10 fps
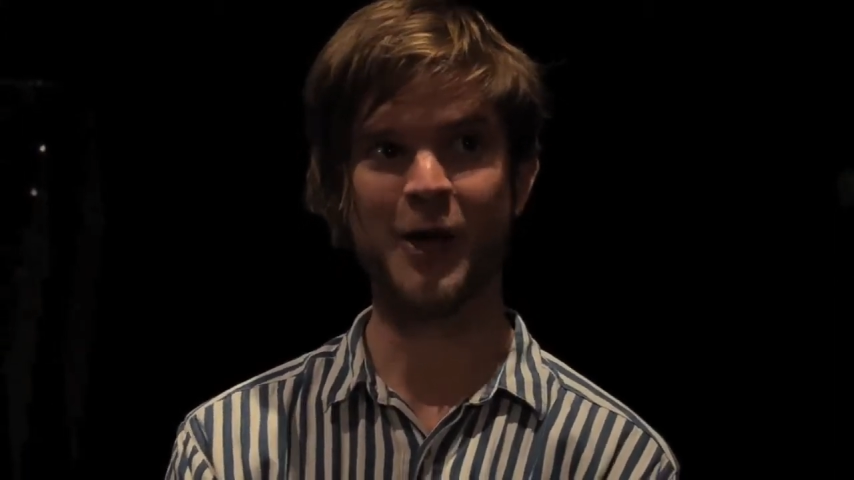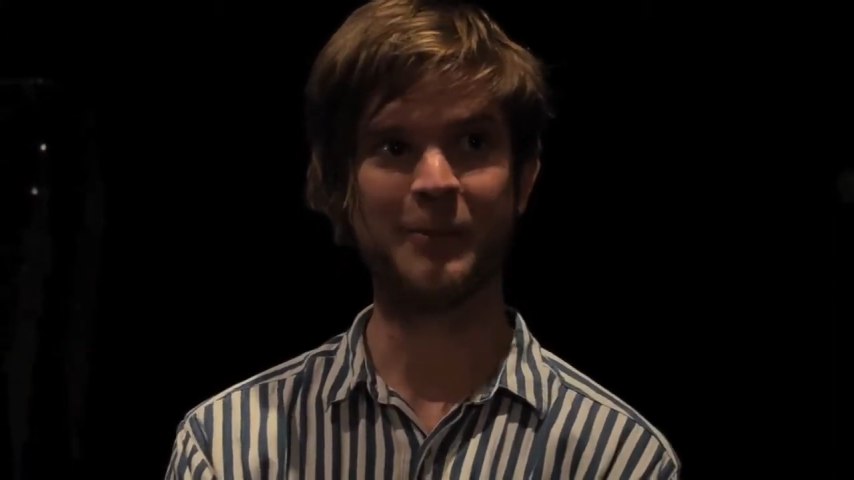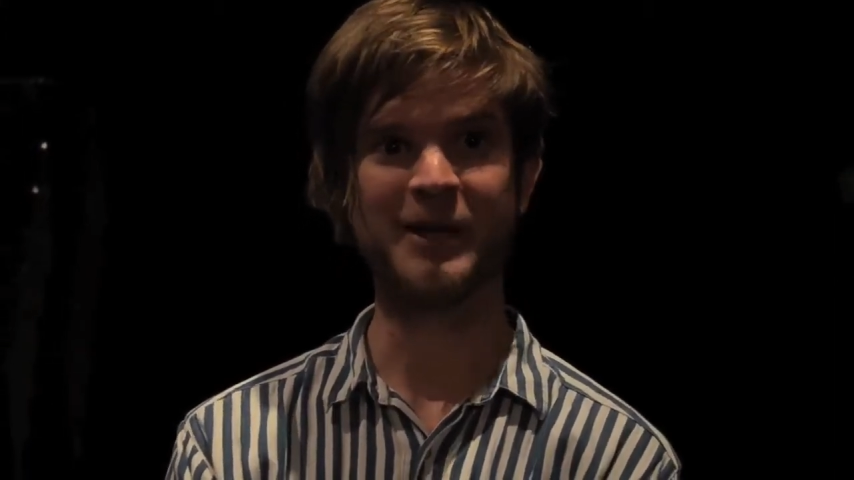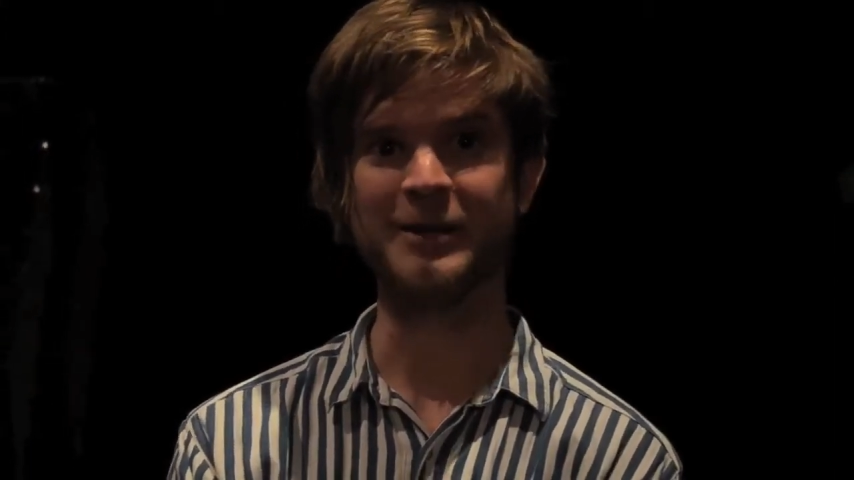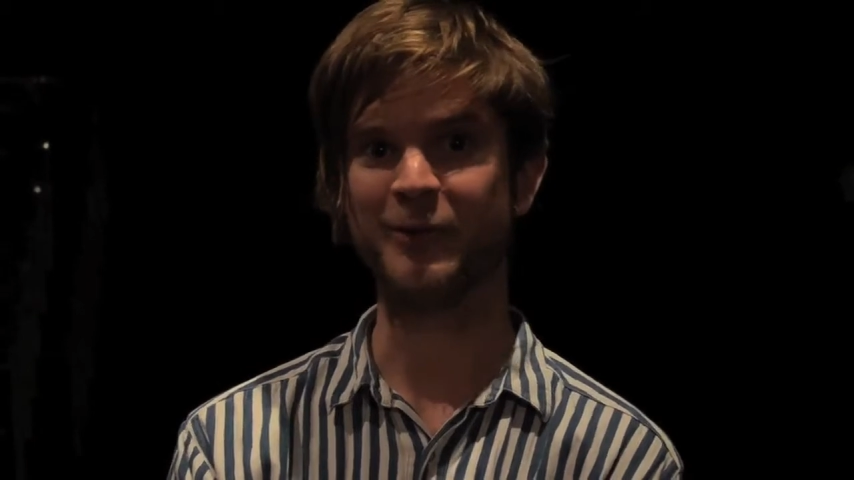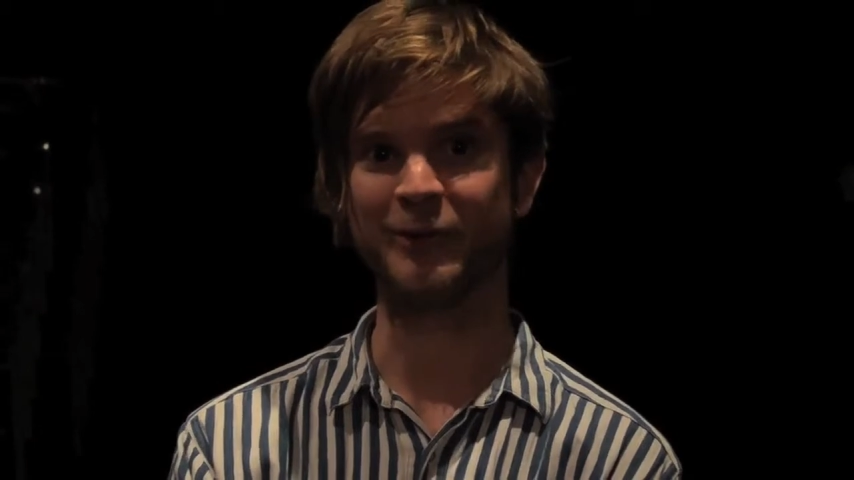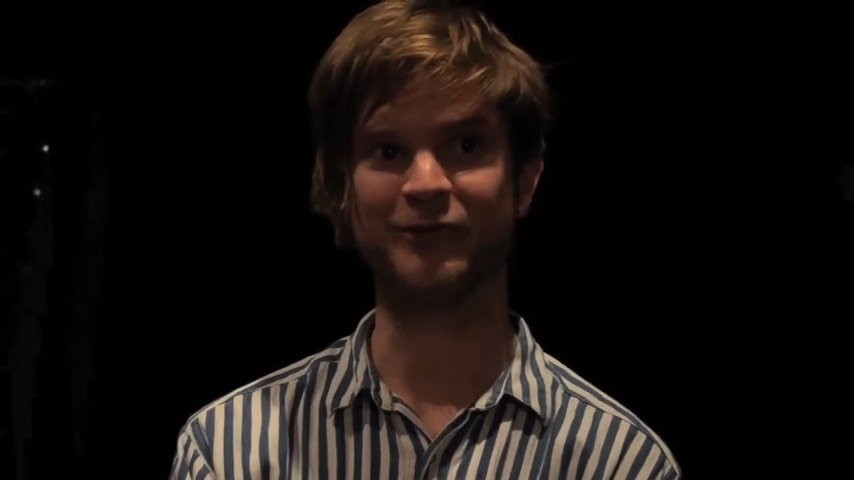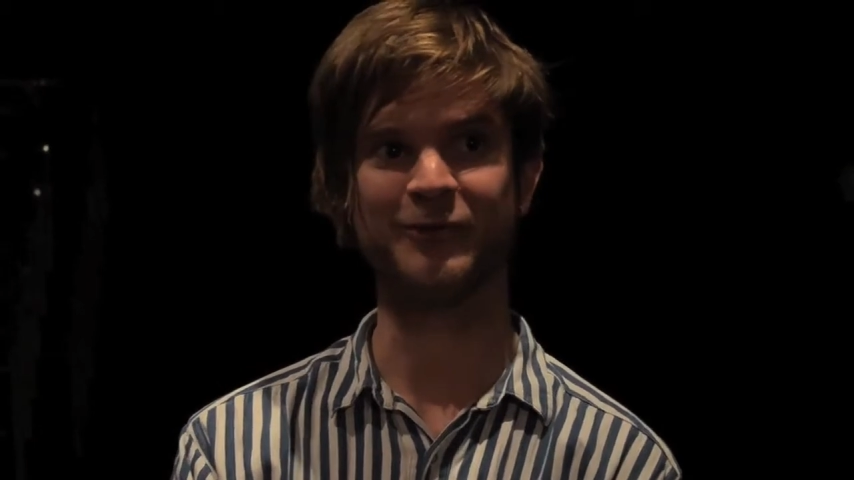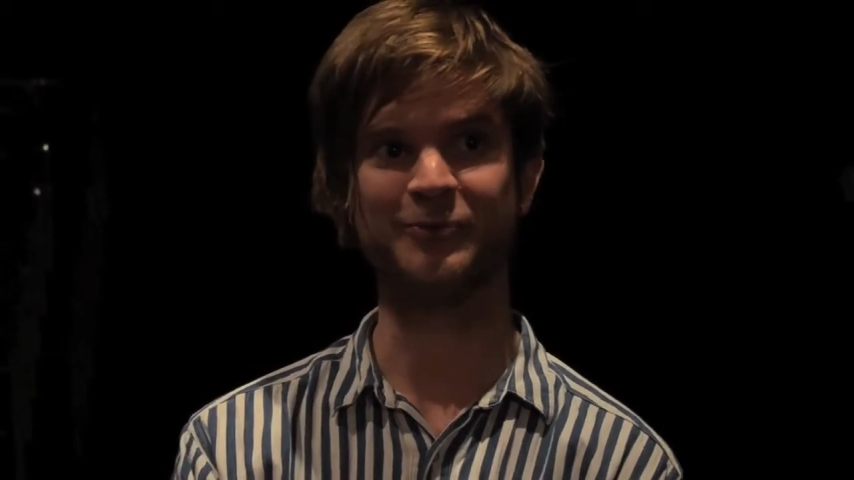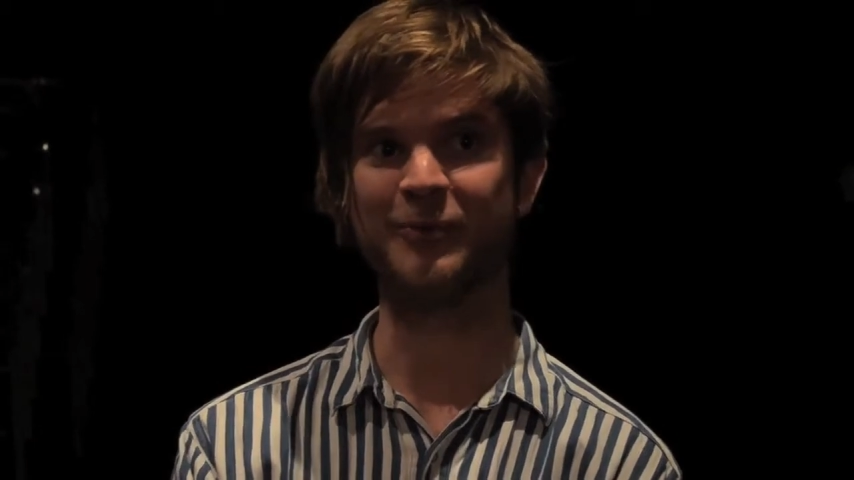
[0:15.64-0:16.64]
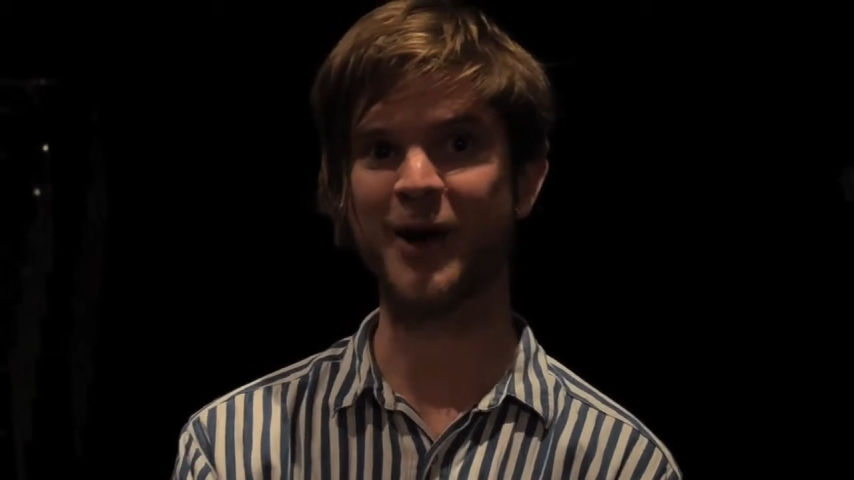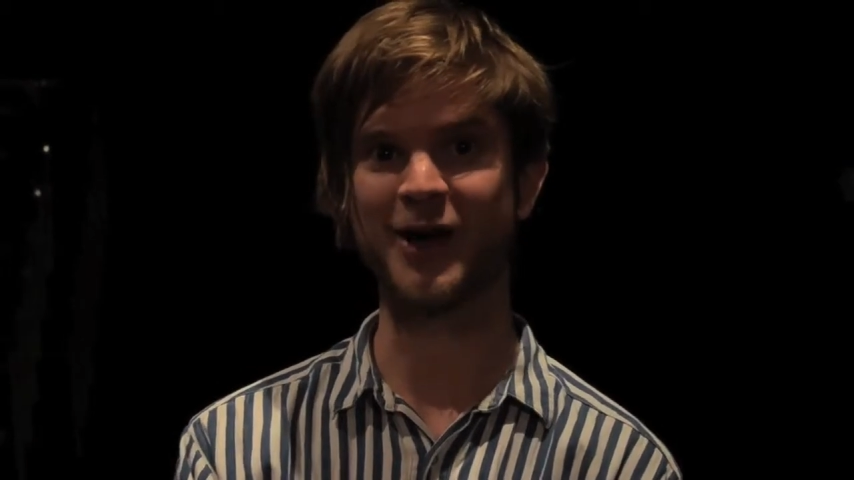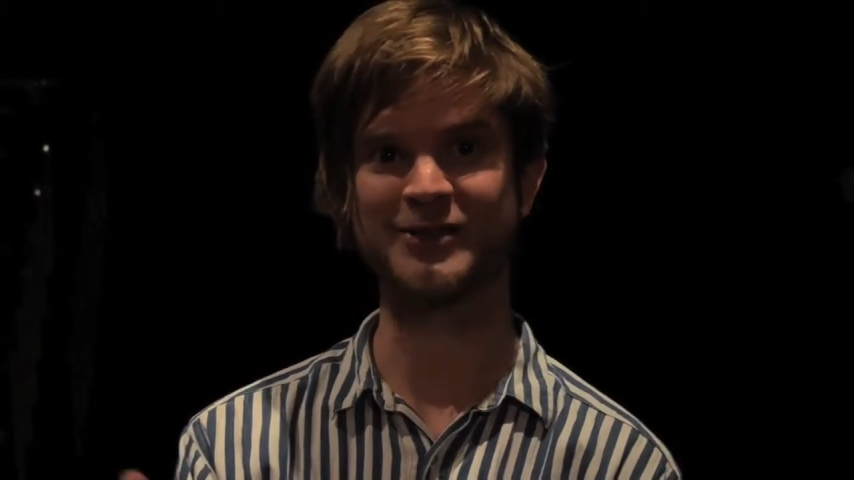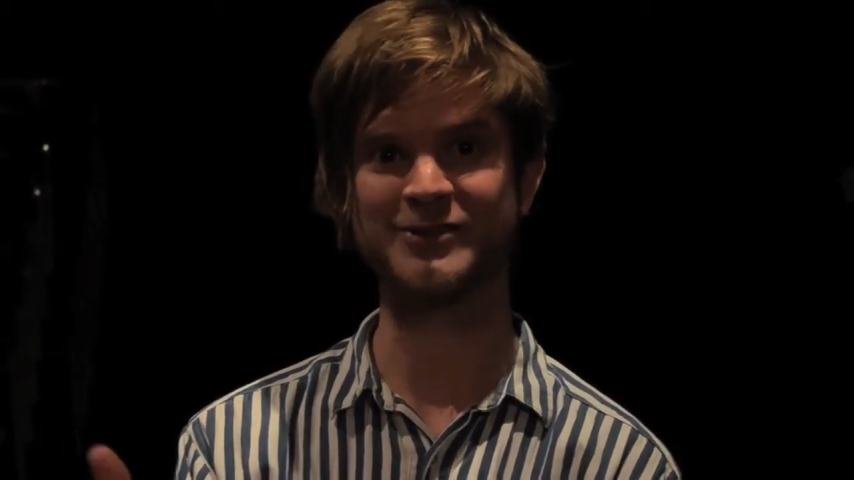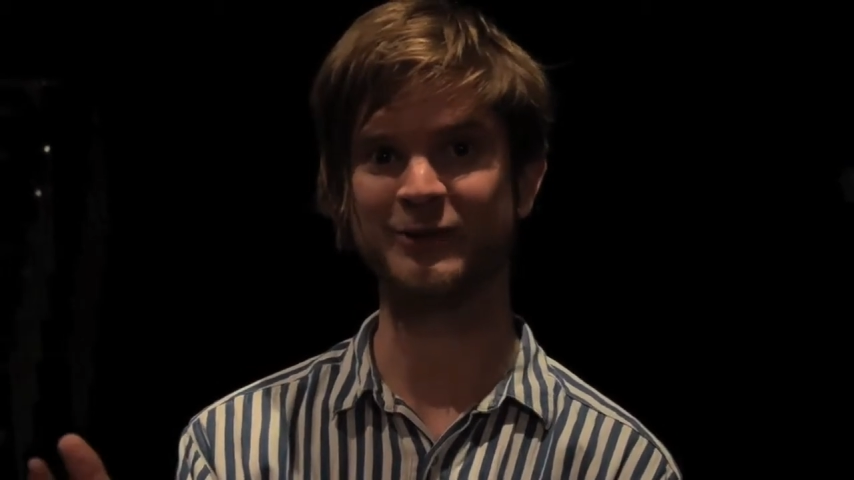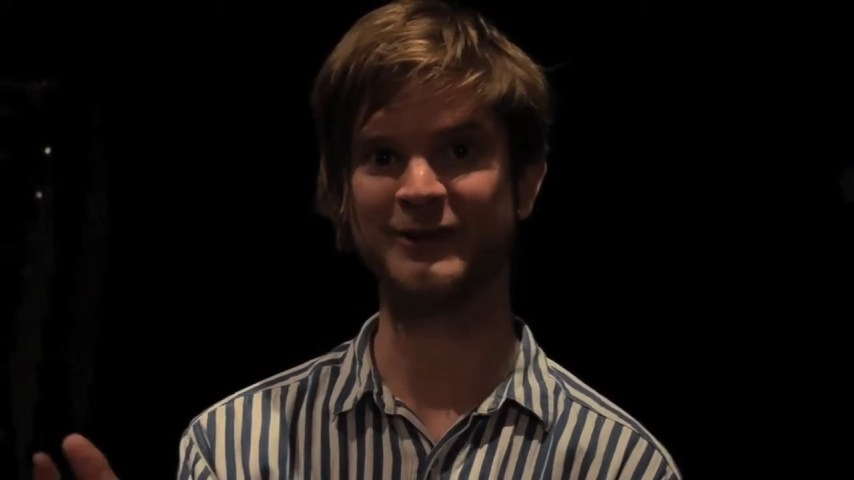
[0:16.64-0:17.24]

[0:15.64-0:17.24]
people's personal